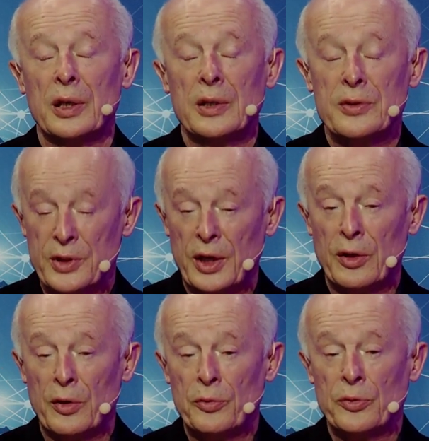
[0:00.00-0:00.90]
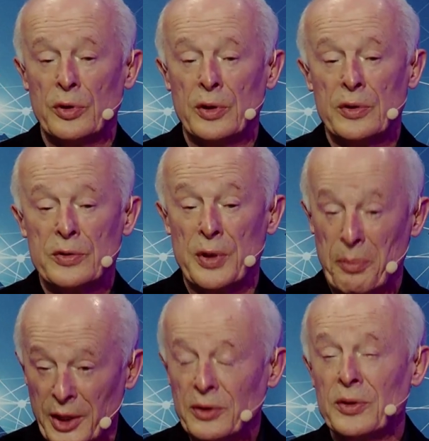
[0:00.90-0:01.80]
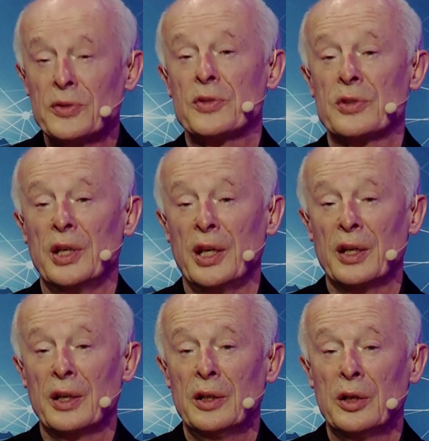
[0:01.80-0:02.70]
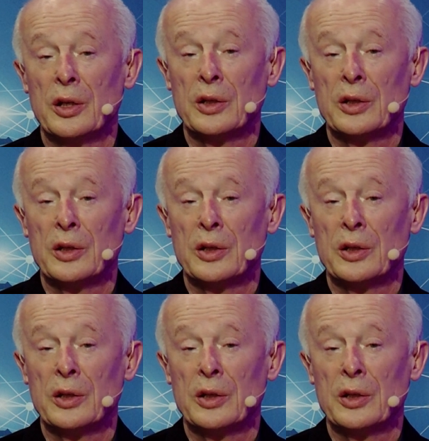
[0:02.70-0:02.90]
instead of cement and steel,